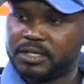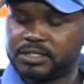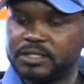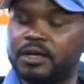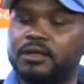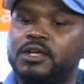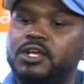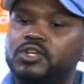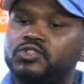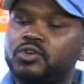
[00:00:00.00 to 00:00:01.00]
Yeah.
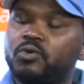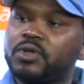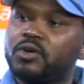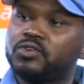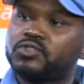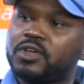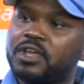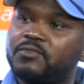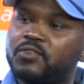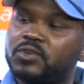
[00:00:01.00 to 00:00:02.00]
So we also have
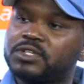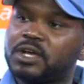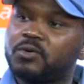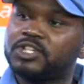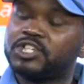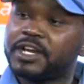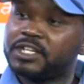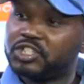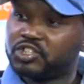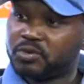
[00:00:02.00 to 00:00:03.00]
got our charity
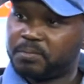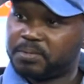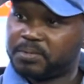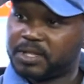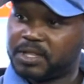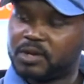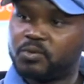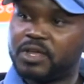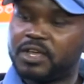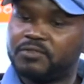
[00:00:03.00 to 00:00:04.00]
shop that we
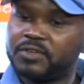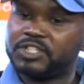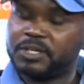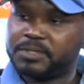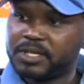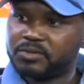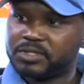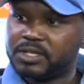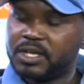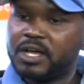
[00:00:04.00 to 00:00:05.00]
have in James House,
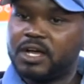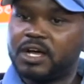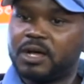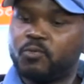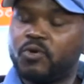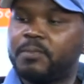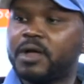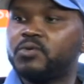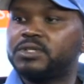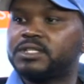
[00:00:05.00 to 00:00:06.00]
whereby we
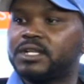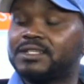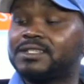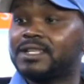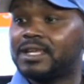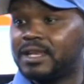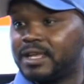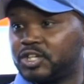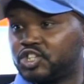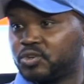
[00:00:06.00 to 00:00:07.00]
sell second-hand
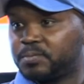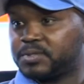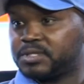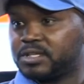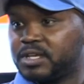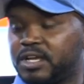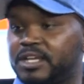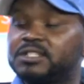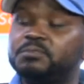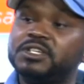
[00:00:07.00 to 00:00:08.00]
shops as
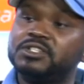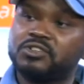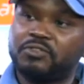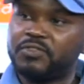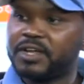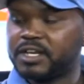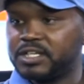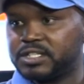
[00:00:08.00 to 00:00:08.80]
means of fundraising.